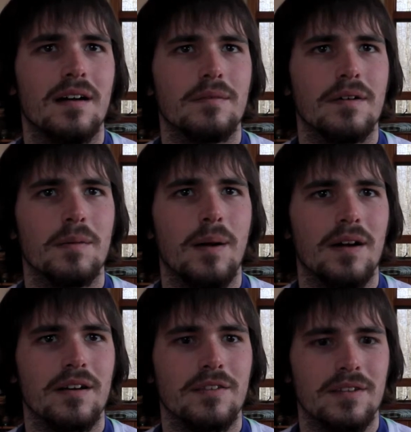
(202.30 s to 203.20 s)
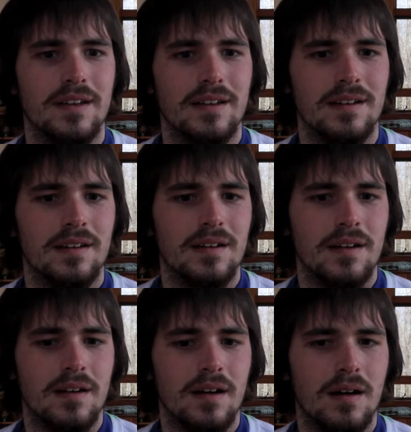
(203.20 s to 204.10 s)
We were part of a
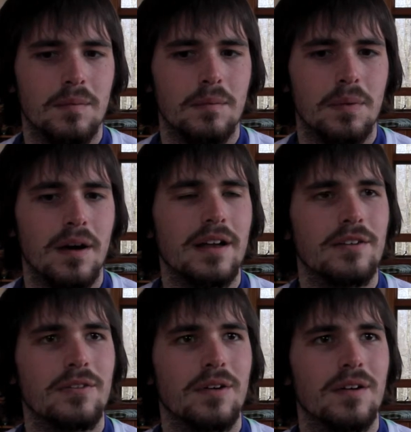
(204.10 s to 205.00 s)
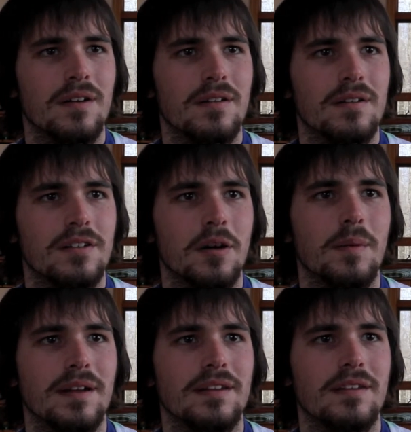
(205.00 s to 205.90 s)
play for
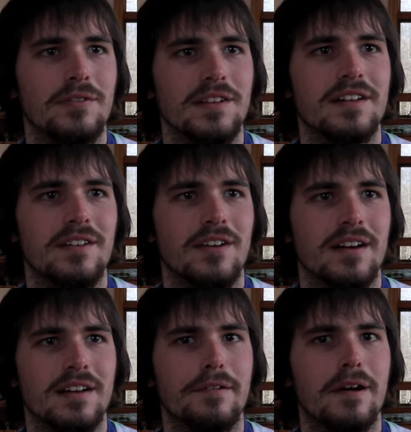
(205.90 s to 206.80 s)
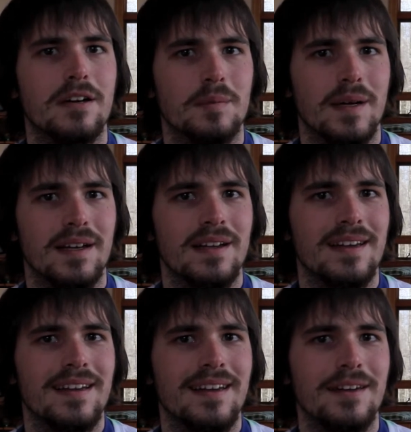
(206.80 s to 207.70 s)
celebrating the feast day of Our Lady of Guadalupe.
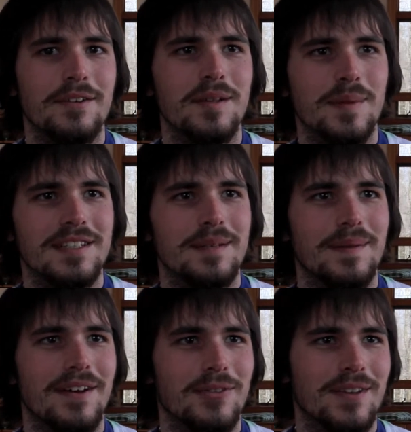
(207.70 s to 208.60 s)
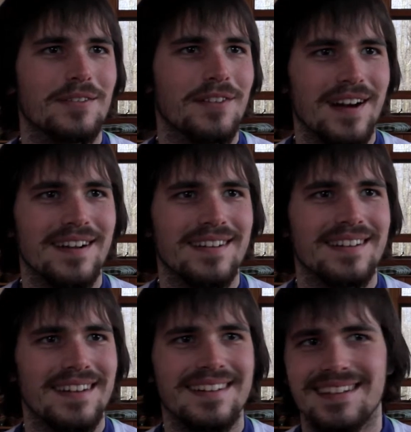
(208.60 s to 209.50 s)
He was the bishop and I was one of the
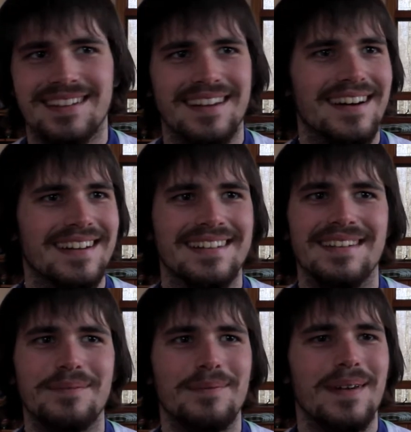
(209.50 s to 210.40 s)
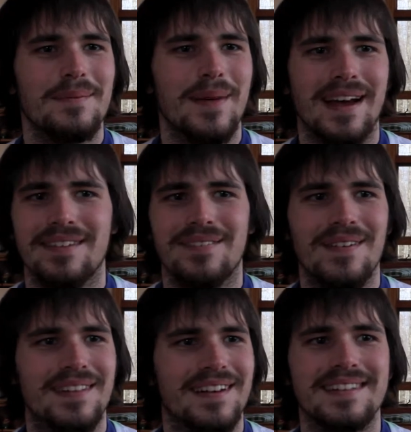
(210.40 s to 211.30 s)
friars, and just the constant back and
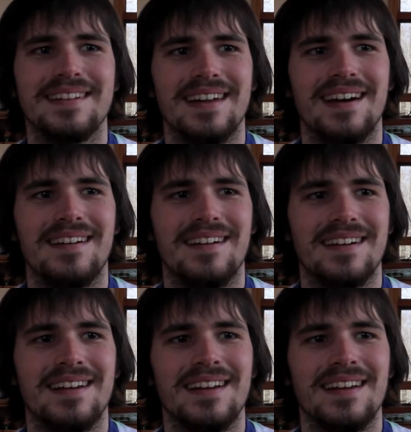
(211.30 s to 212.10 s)
forth, constant dialogue.